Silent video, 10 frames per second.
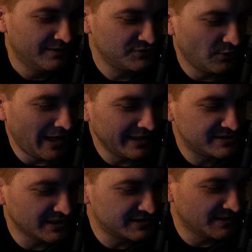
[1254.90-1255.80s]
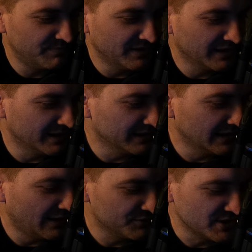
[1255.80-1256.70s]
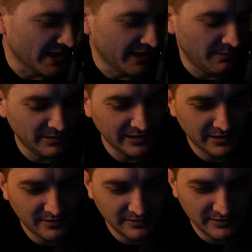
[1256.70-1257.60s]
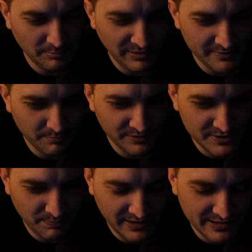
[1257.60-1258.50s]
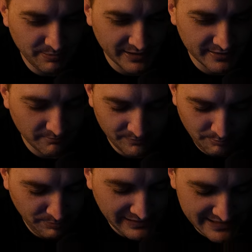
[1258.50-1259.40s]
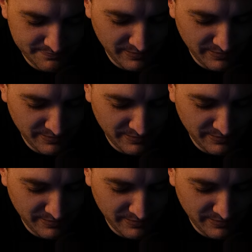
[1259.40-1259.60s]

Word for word: So I said something in the Yell chat. I'm like, play play you play the play please